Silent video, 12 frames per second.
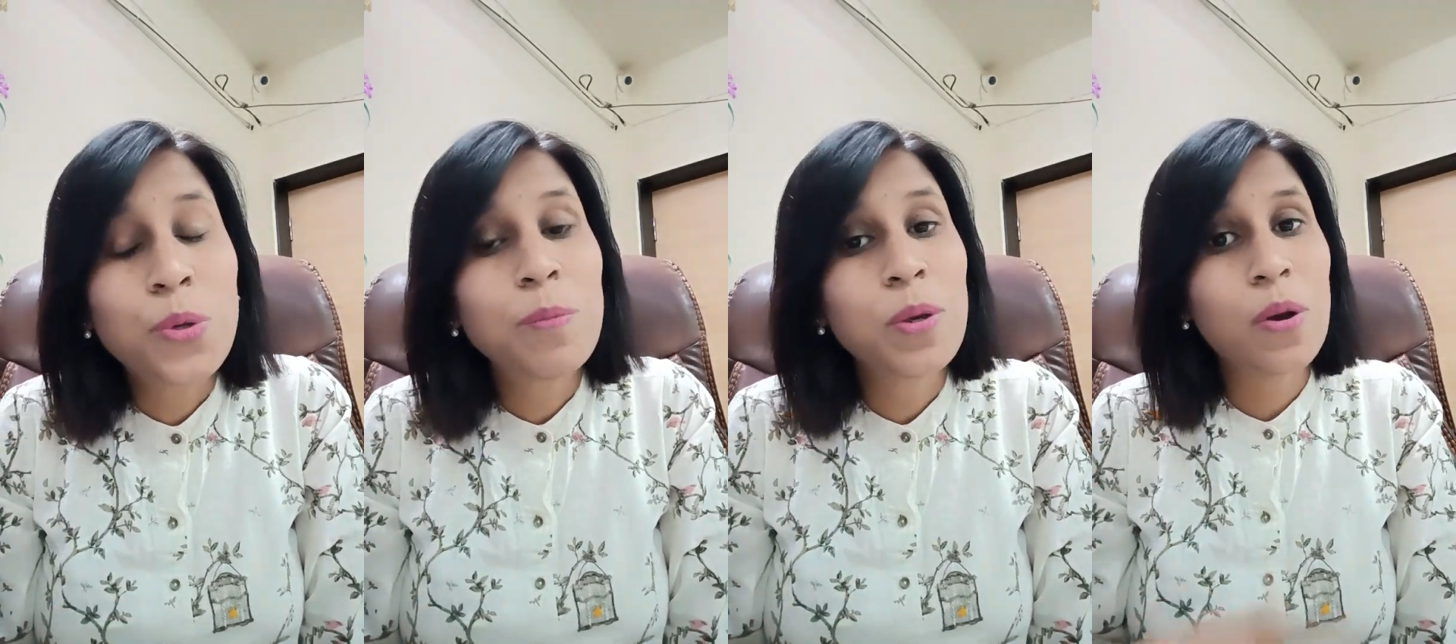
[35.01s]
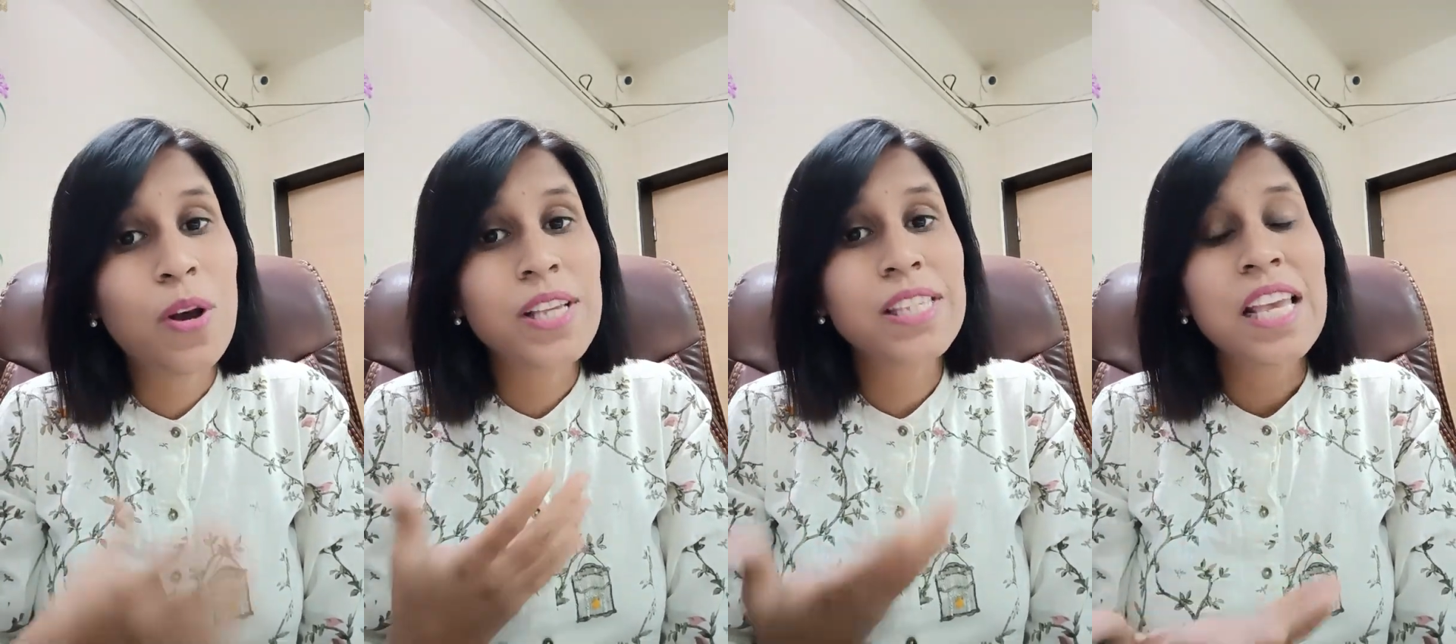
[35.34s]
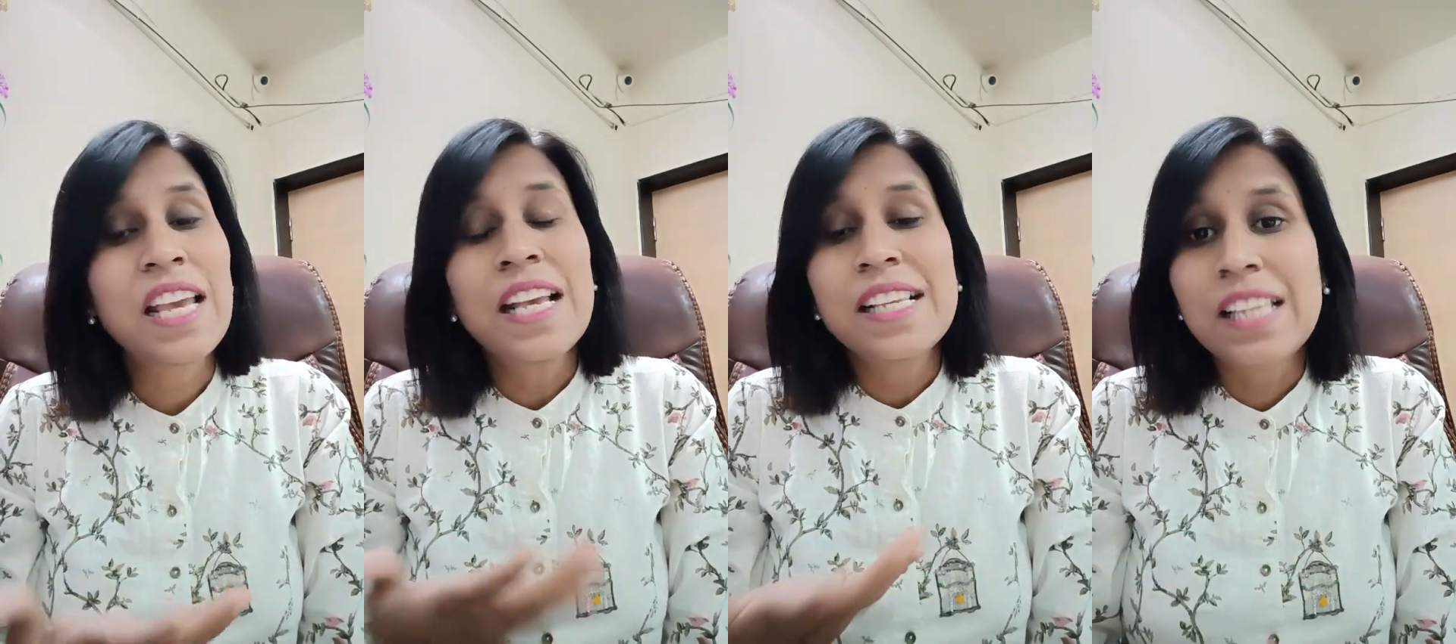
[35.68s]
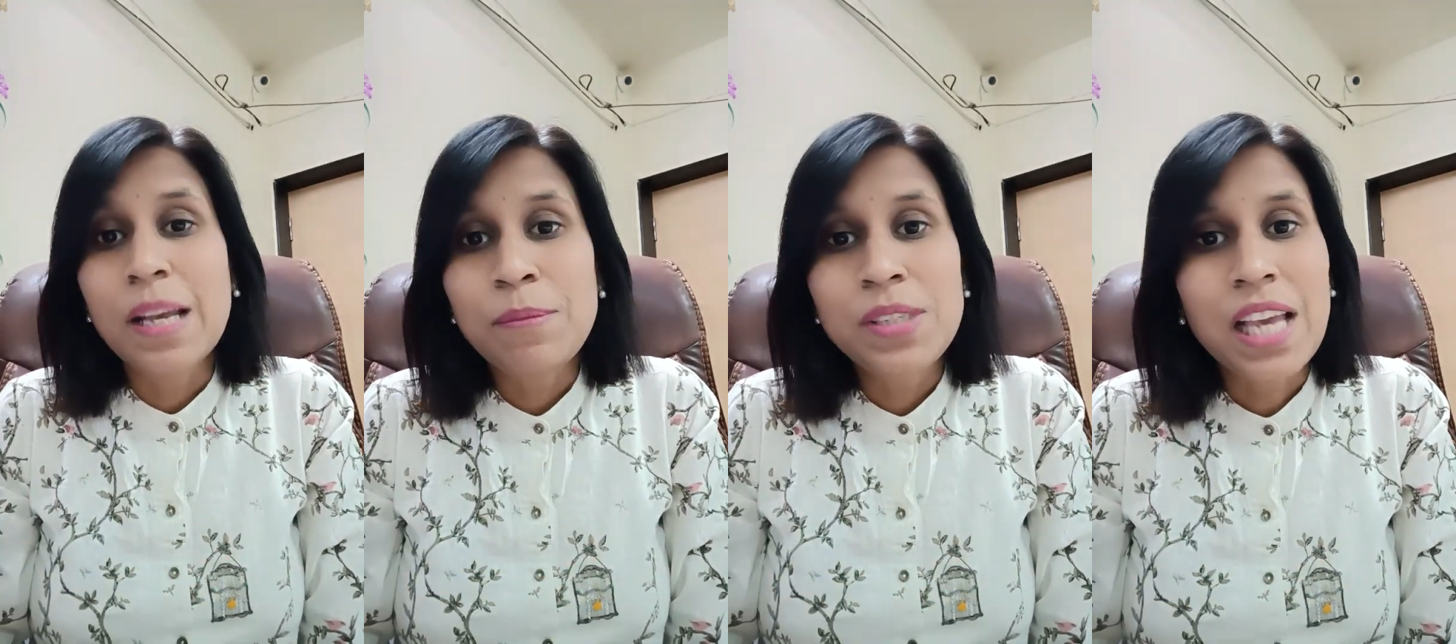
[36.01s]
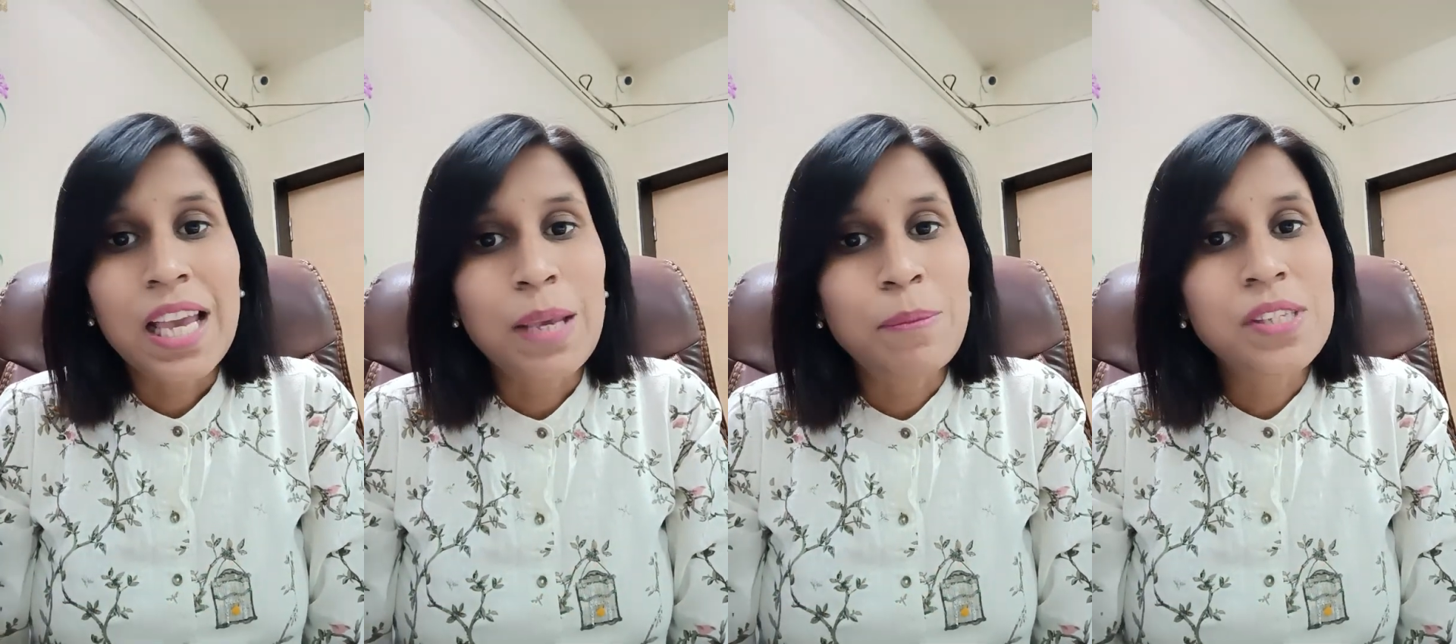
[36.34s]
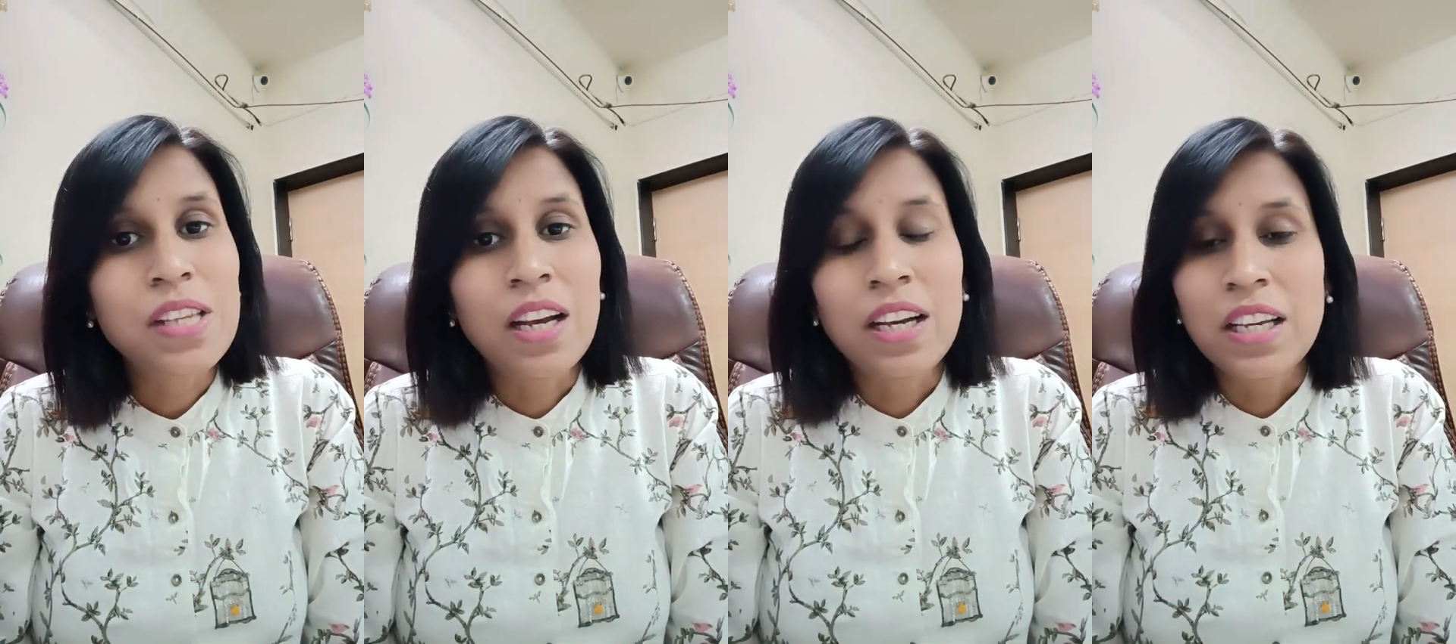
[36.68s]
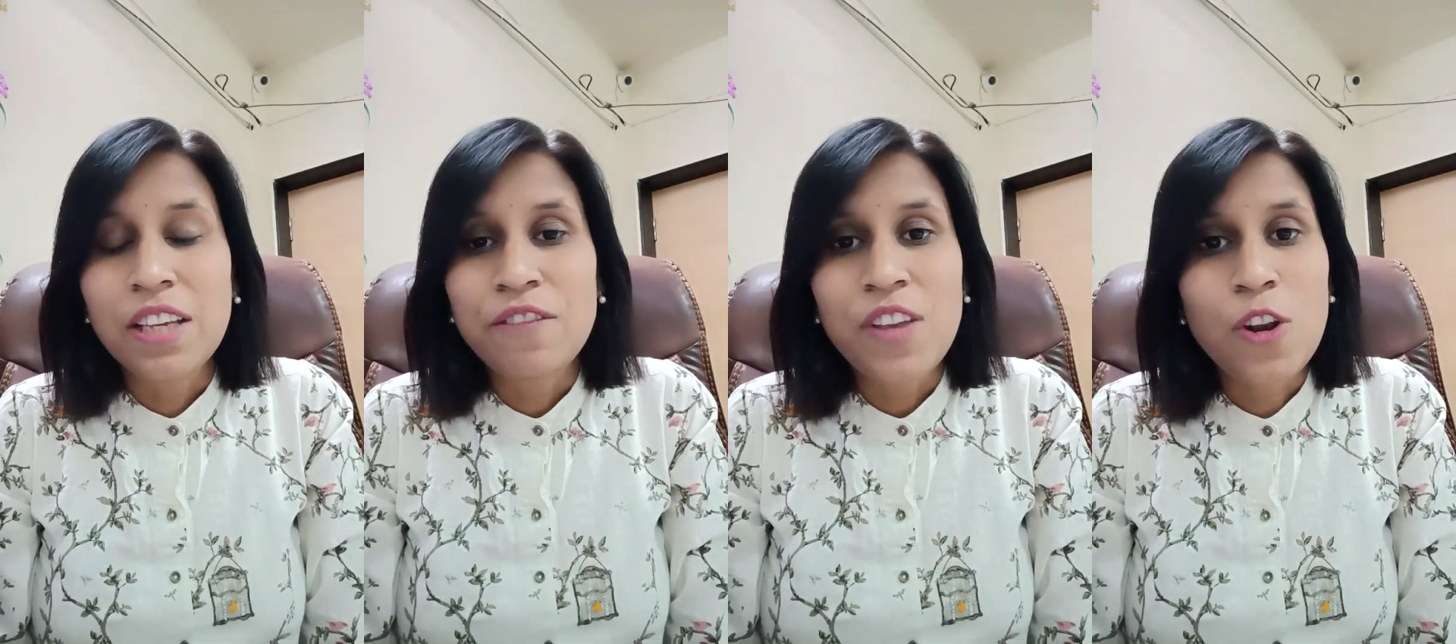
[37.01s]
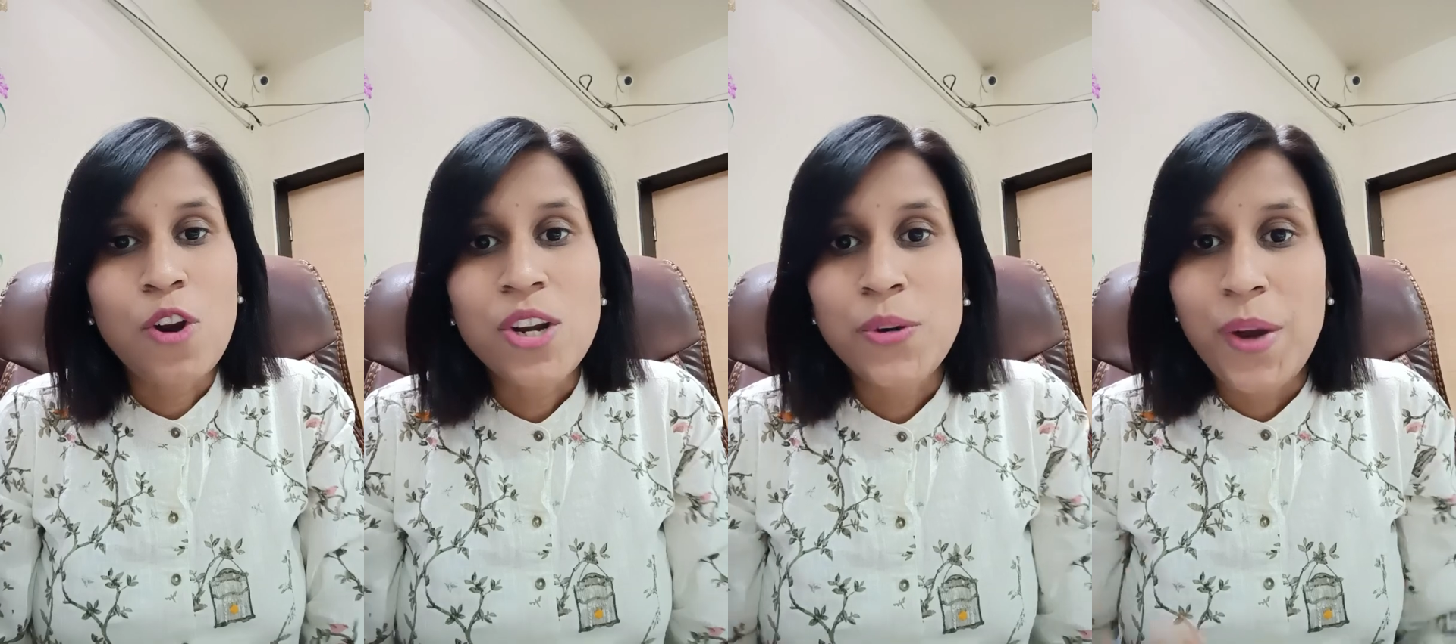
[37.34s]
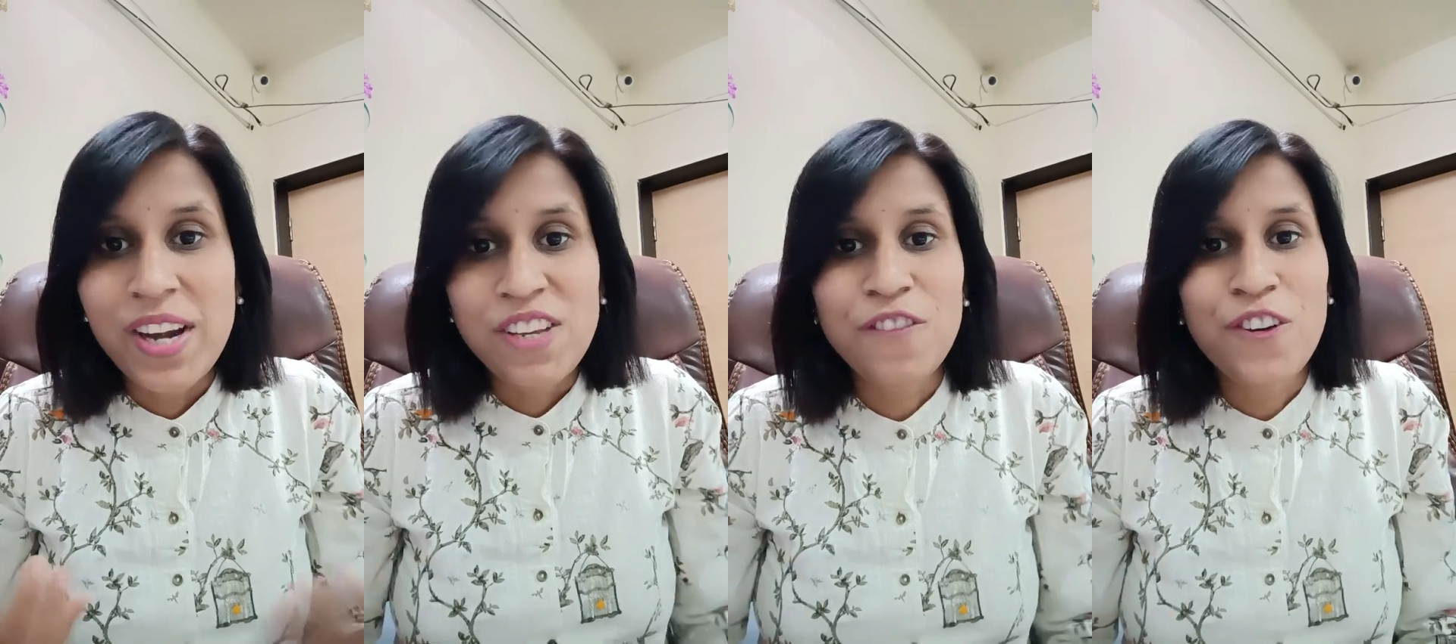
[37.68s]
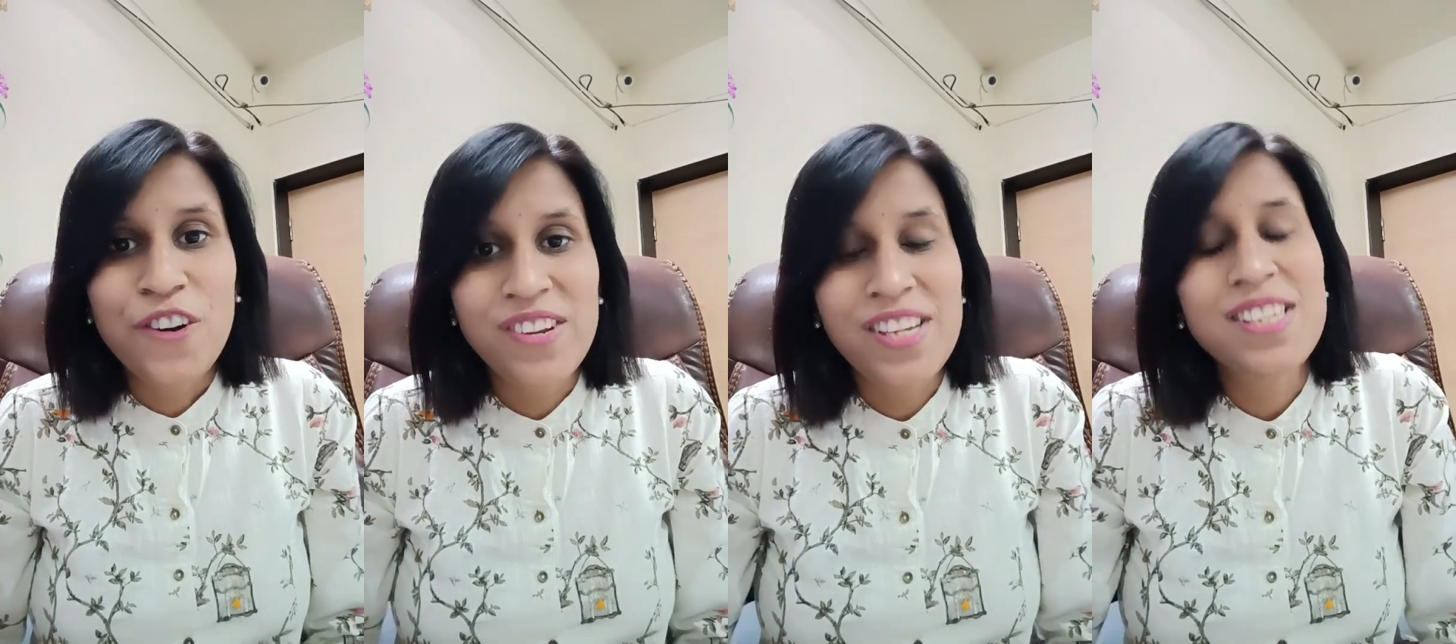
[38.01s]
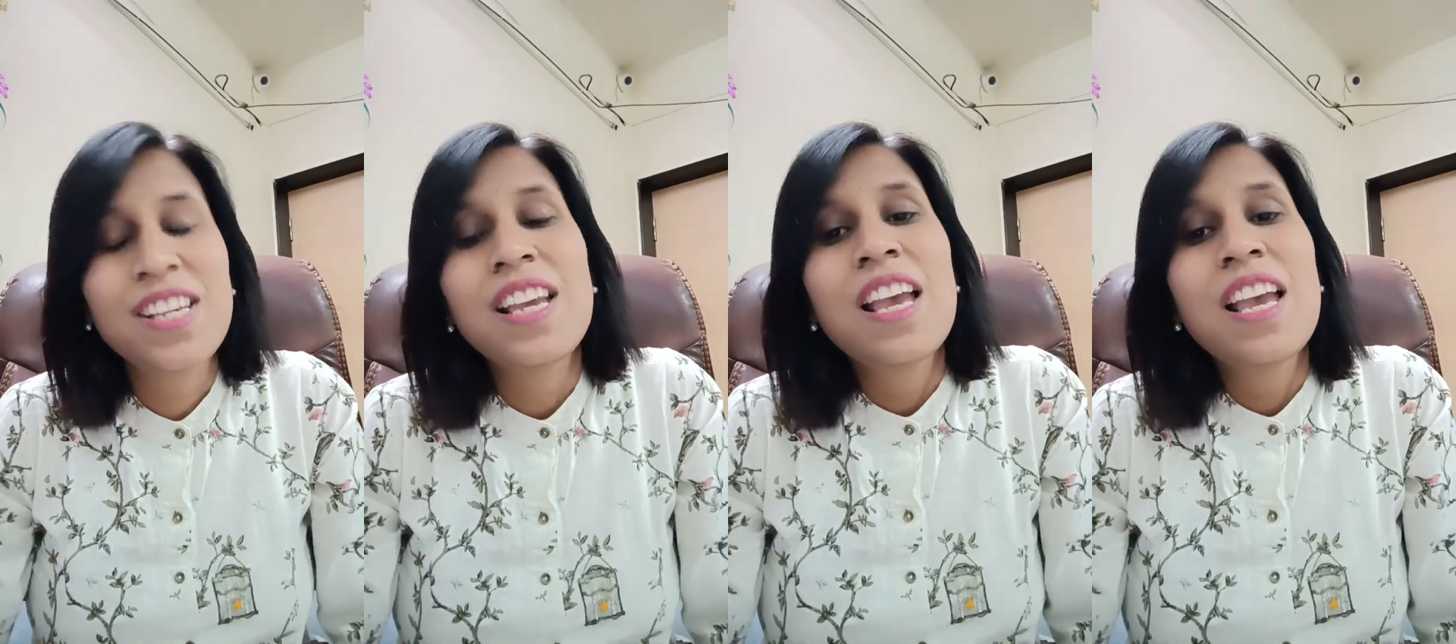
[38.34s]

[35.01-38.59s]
because sometimes if we are not ready for it,